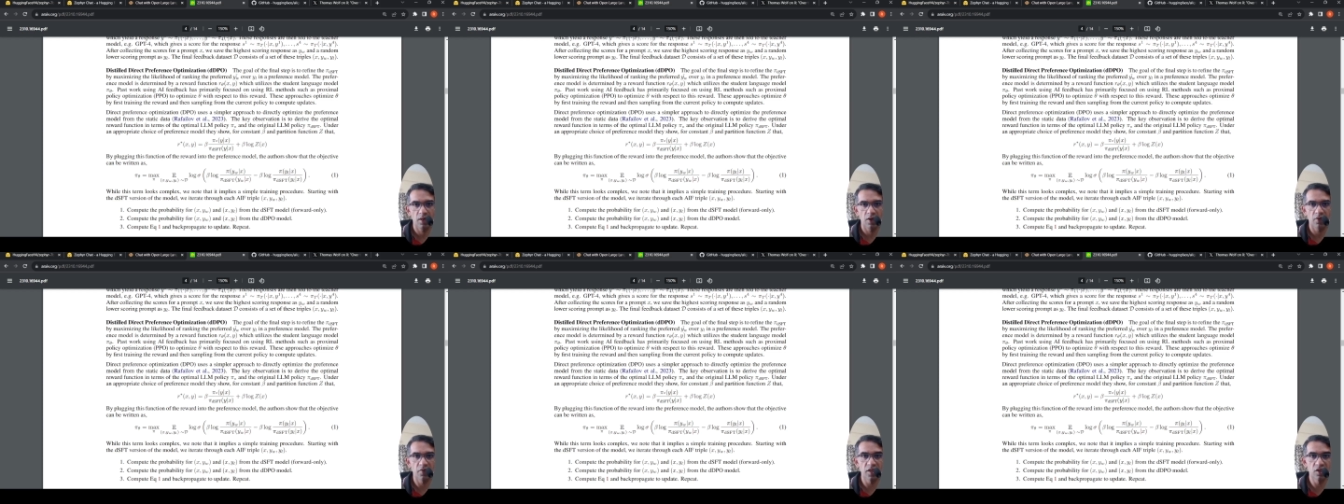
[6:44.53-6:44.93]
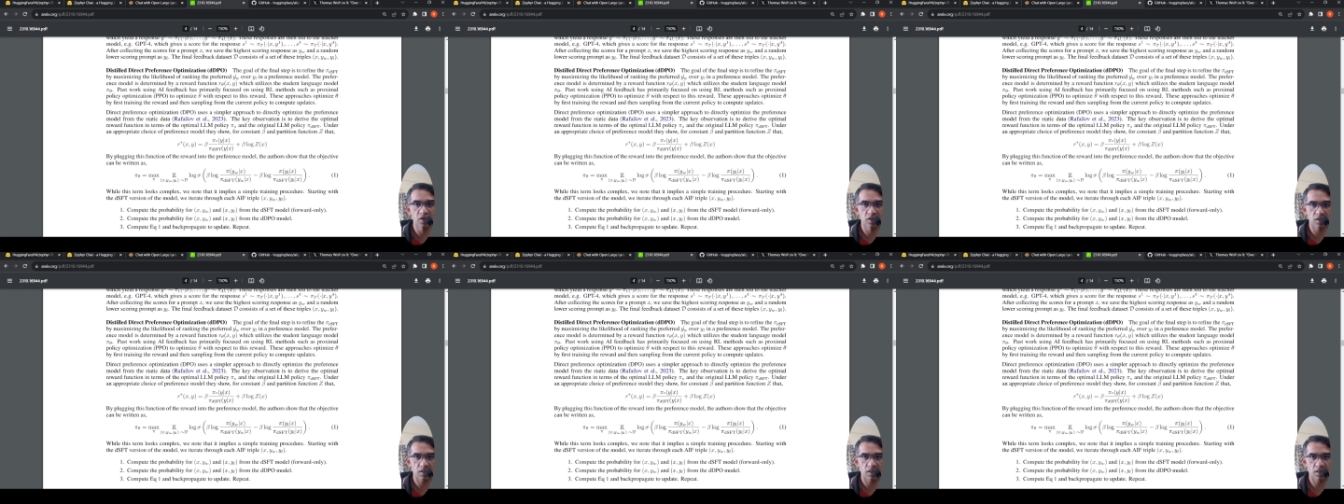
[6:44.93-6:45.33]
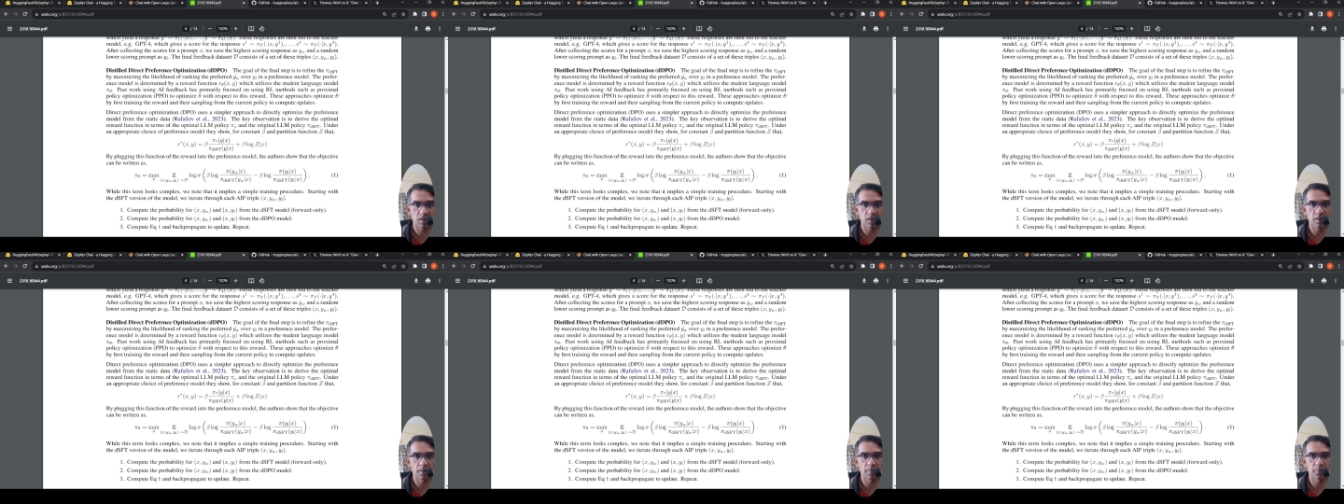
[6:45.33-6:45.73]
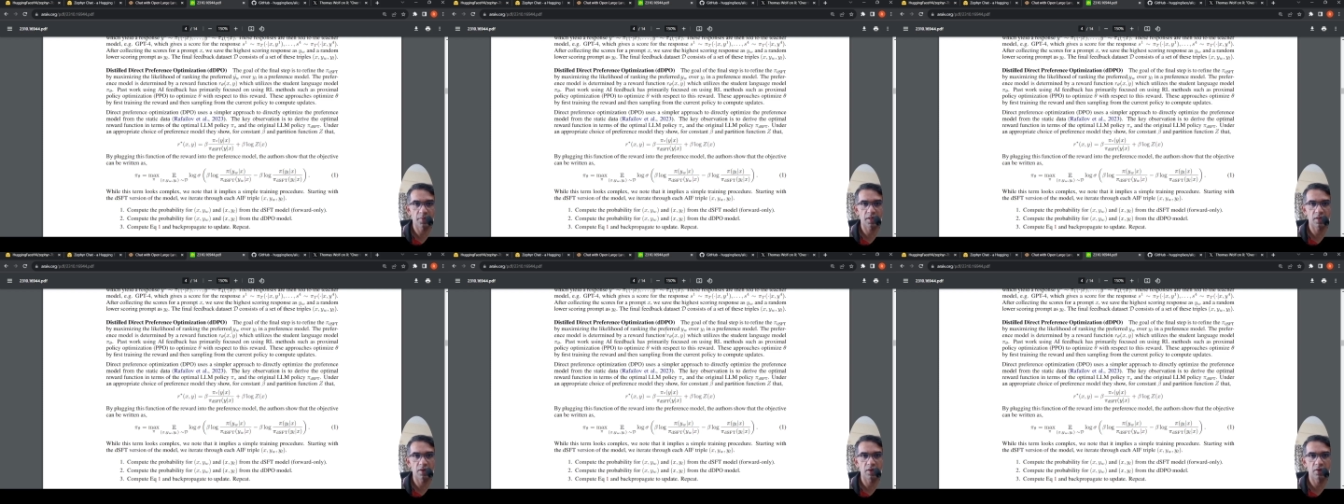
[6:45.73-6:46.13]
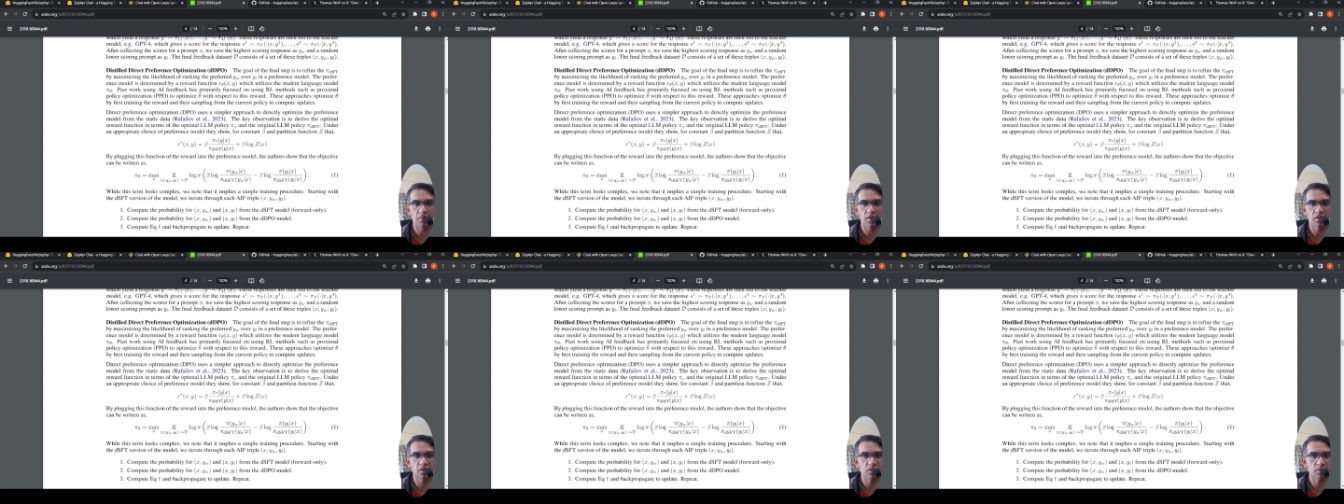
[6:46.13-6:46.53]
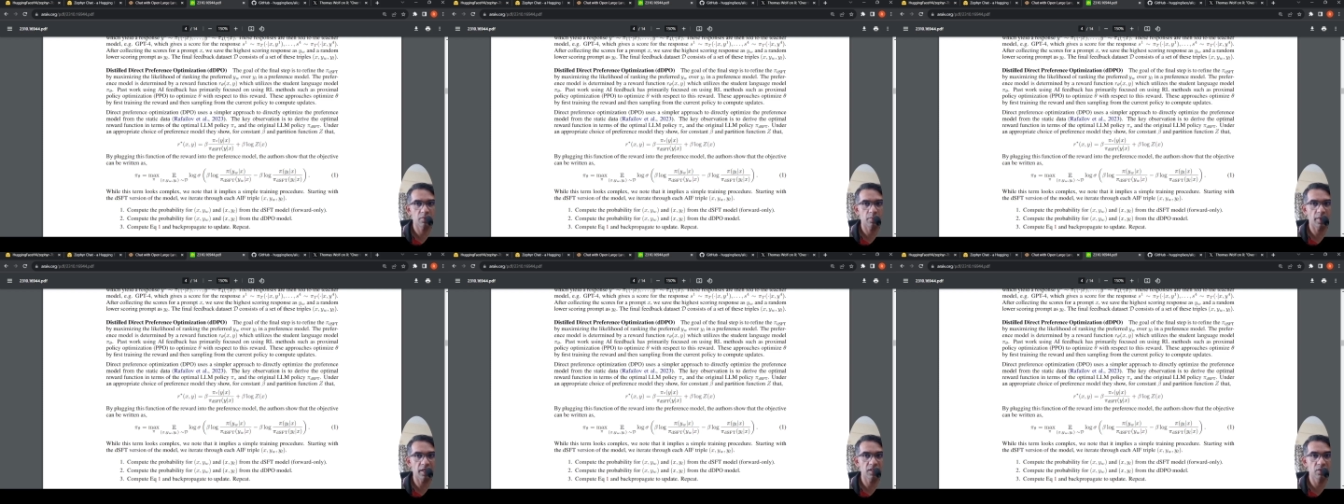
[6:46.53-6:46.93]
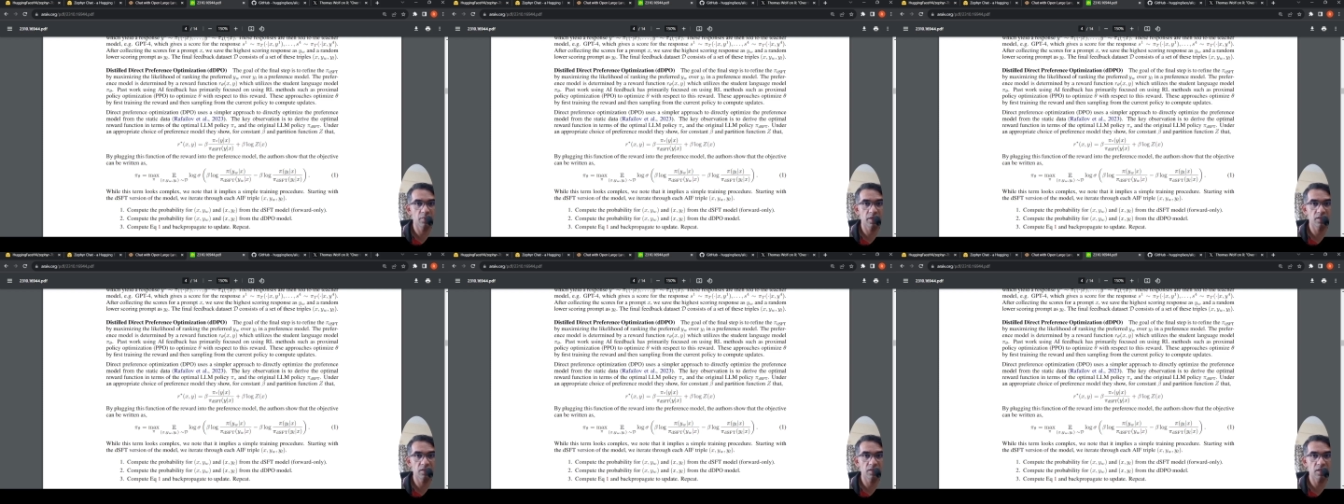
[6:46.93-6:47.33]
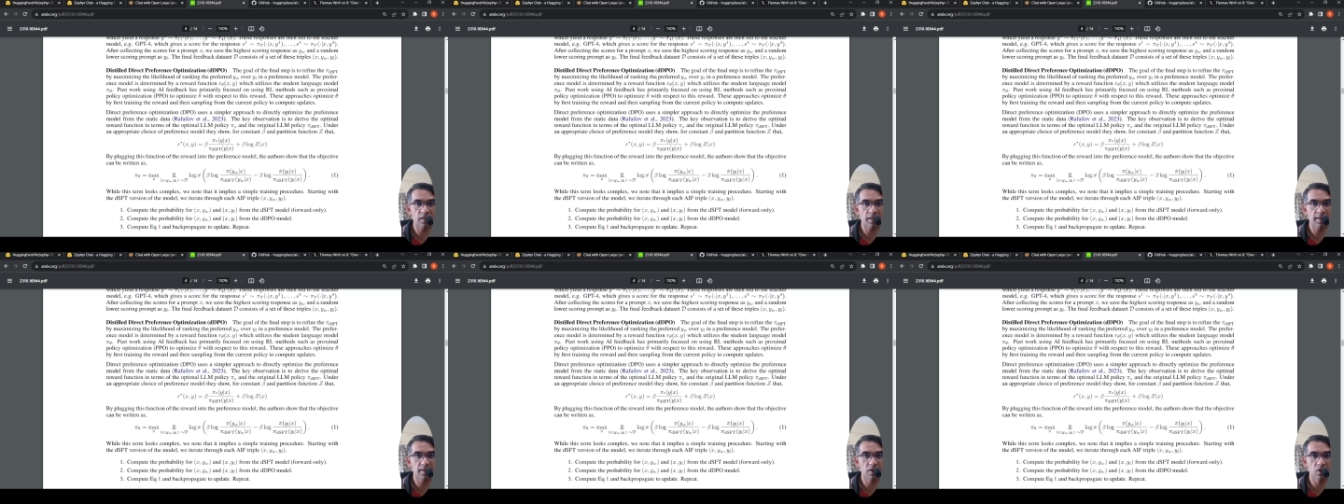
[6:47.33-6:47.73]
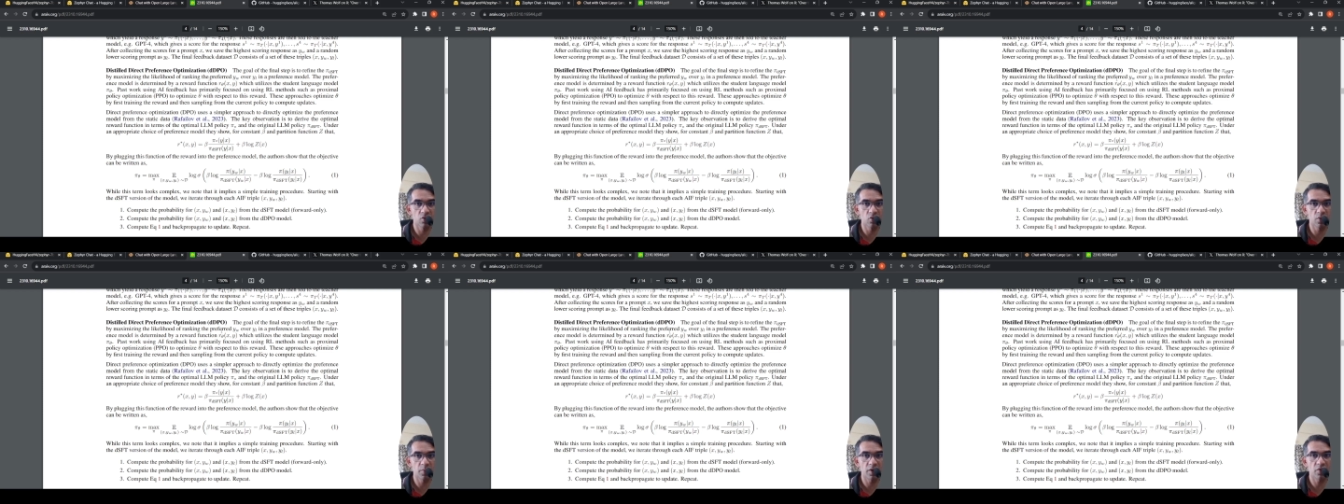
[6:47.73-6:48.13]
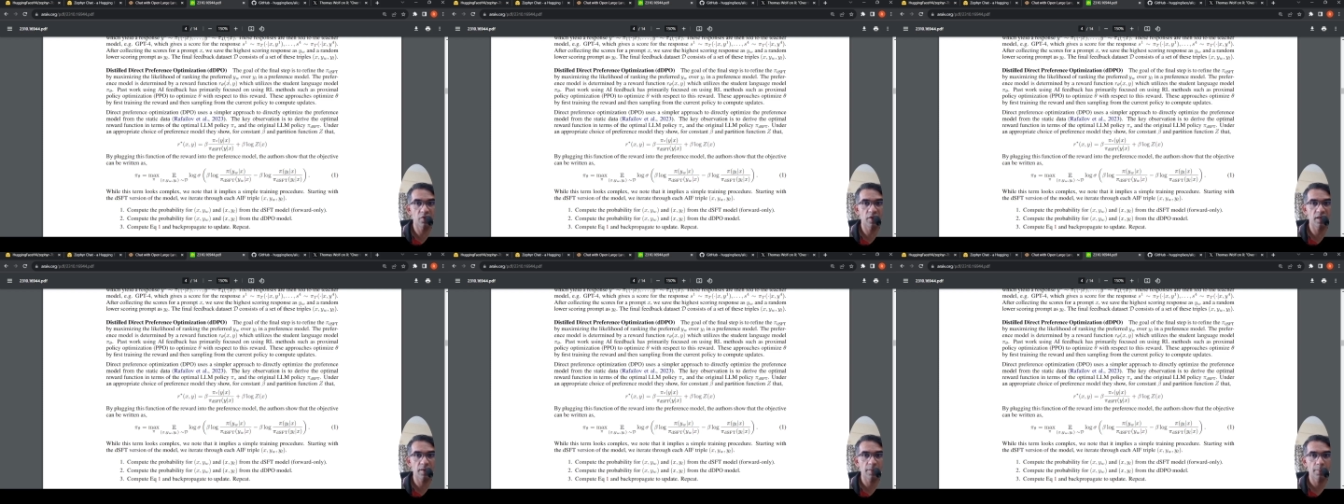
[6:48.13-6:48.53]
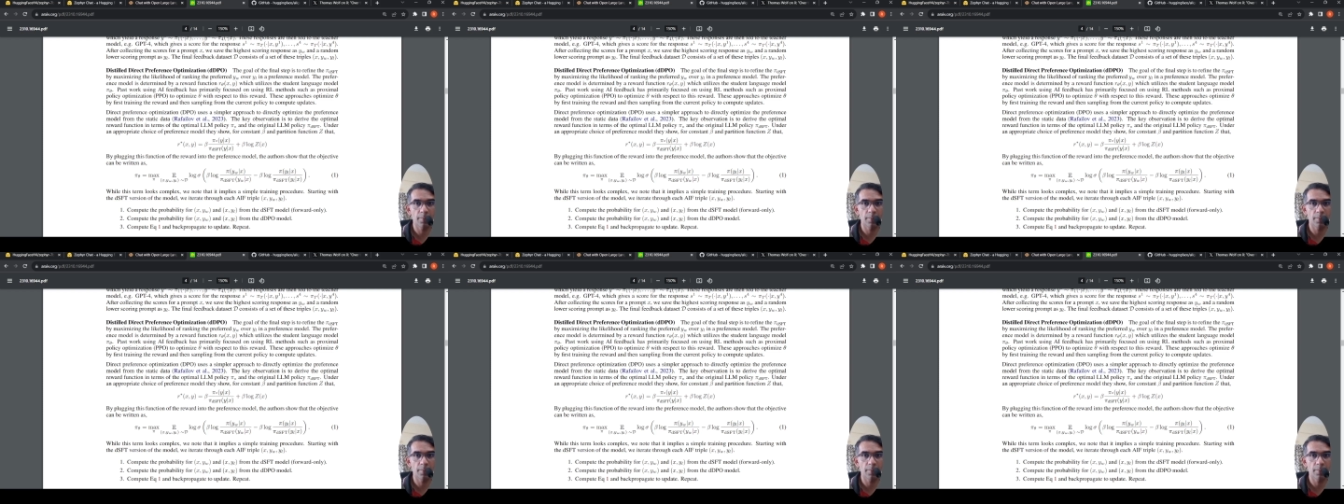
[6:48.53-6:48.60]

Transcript: which, um, uh, which maximizes the likelihood between